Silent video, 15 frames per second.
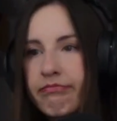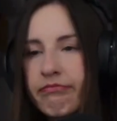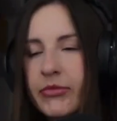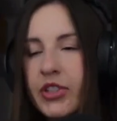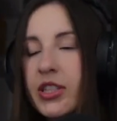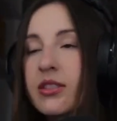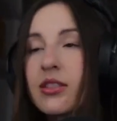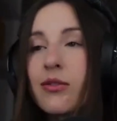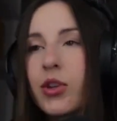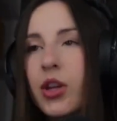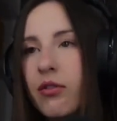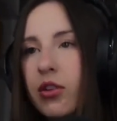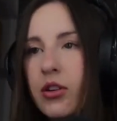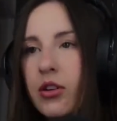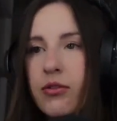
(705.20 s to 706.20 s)
It doesn't even
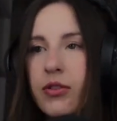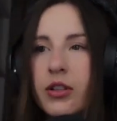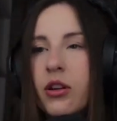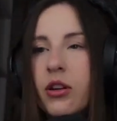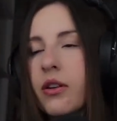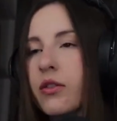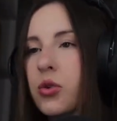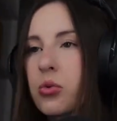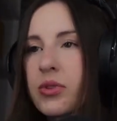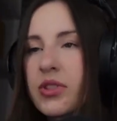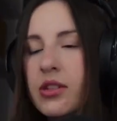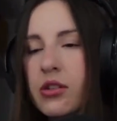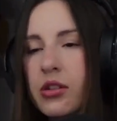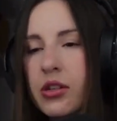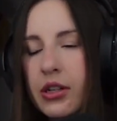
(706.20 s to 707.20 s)
have that effect on everyone
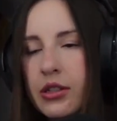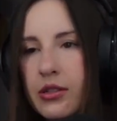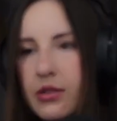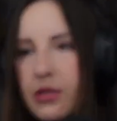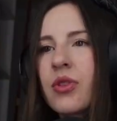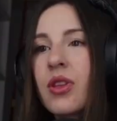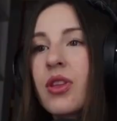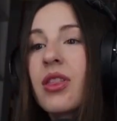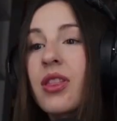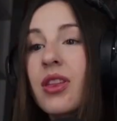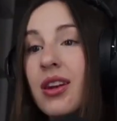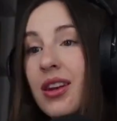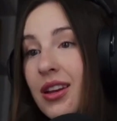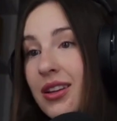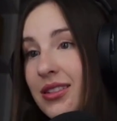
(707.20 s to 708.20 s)
with celiac disease.
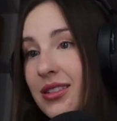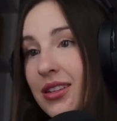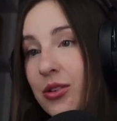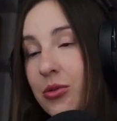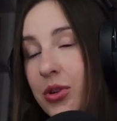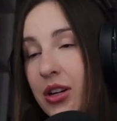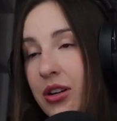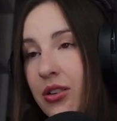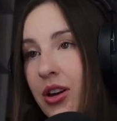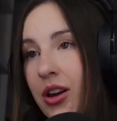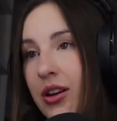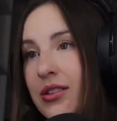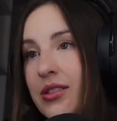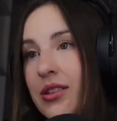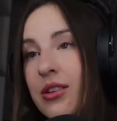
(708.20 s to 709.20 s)
The next thing that we hear a
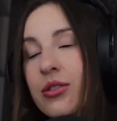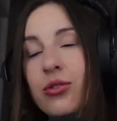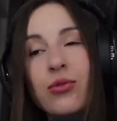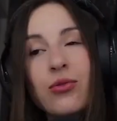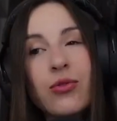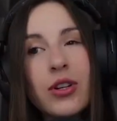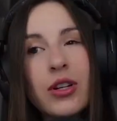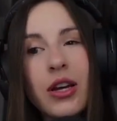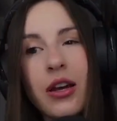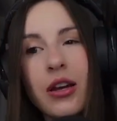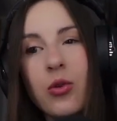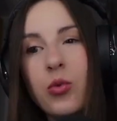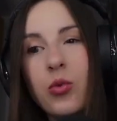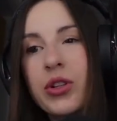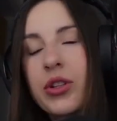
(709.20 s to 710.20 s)
lot is that a gluten-free
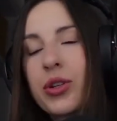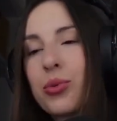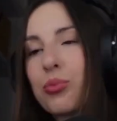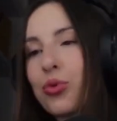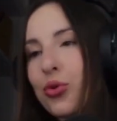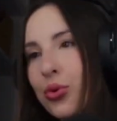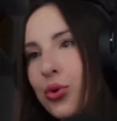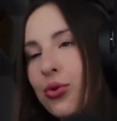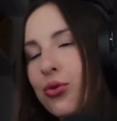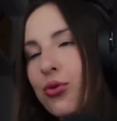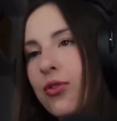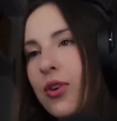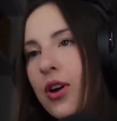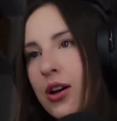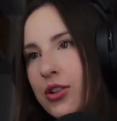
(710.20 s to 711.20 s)
diet will
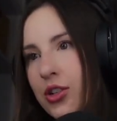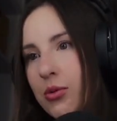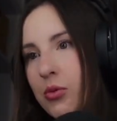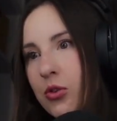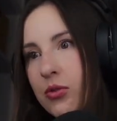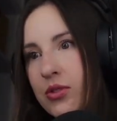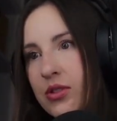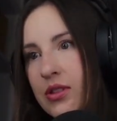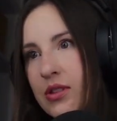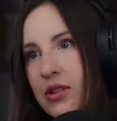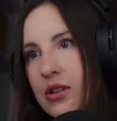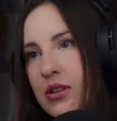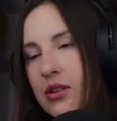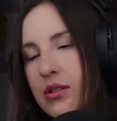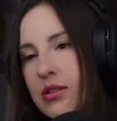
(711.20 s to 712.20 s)
improve Hashimoto's
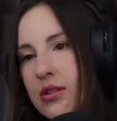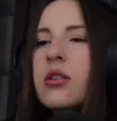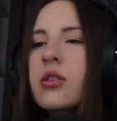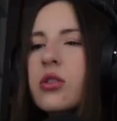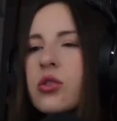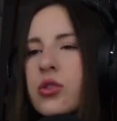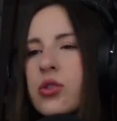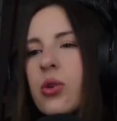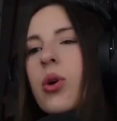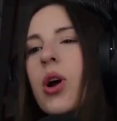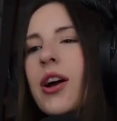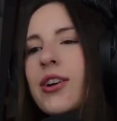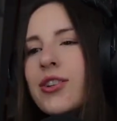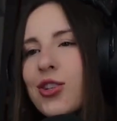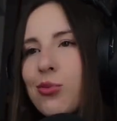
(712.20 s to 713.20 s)
disease. So
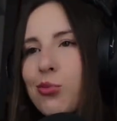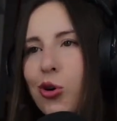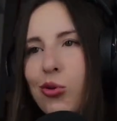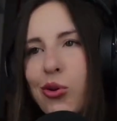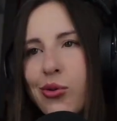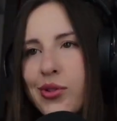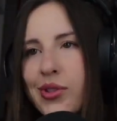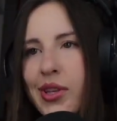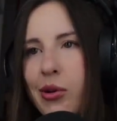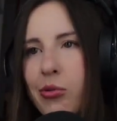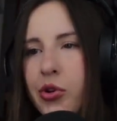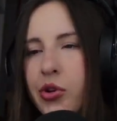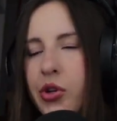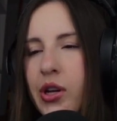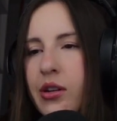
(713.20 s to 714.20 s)
Hashimoto's
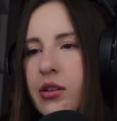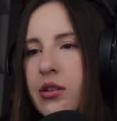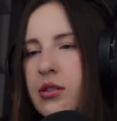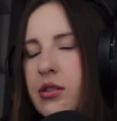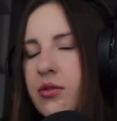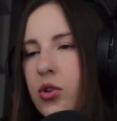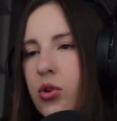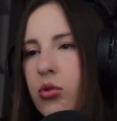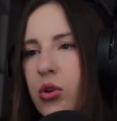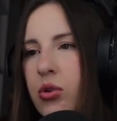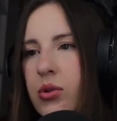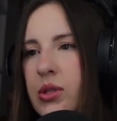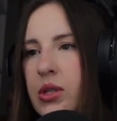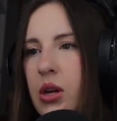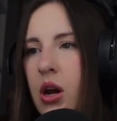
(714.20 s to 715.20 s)
thyroiditis, if you don't know,
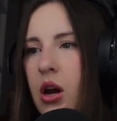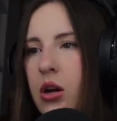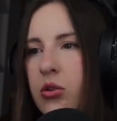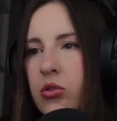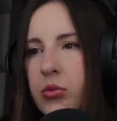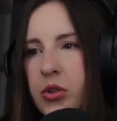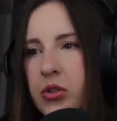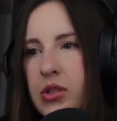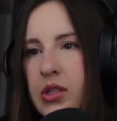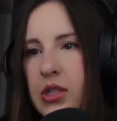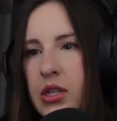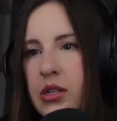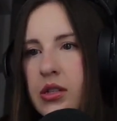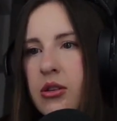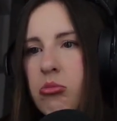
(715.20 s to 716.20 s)
is an autoimmune
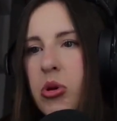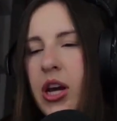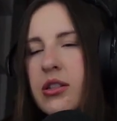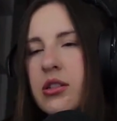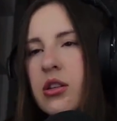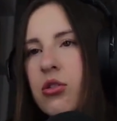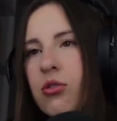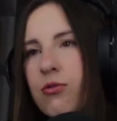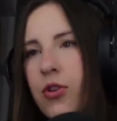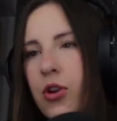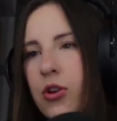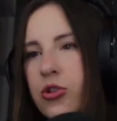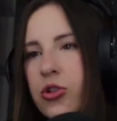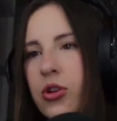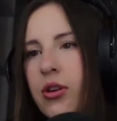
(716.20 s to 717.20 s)
disease impacting the
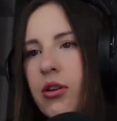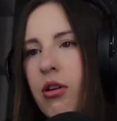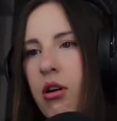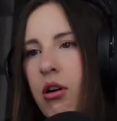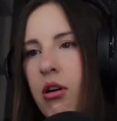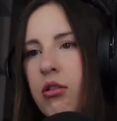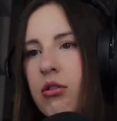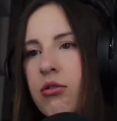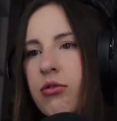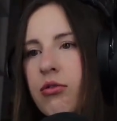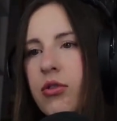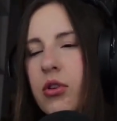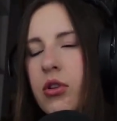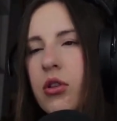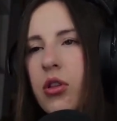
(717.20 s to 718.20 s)
function of
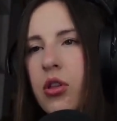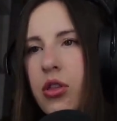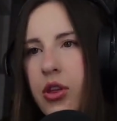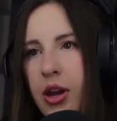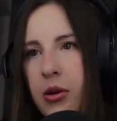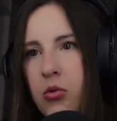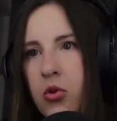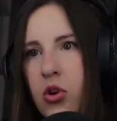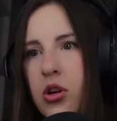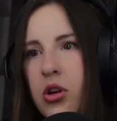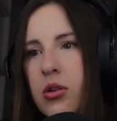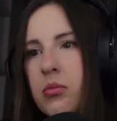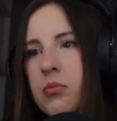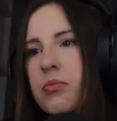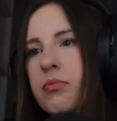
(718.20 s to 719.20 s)
the thyroid,
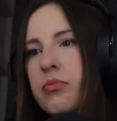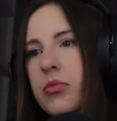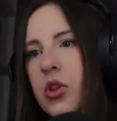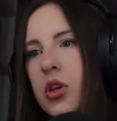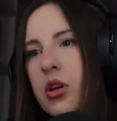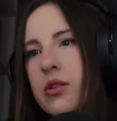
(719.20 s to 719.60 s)
thus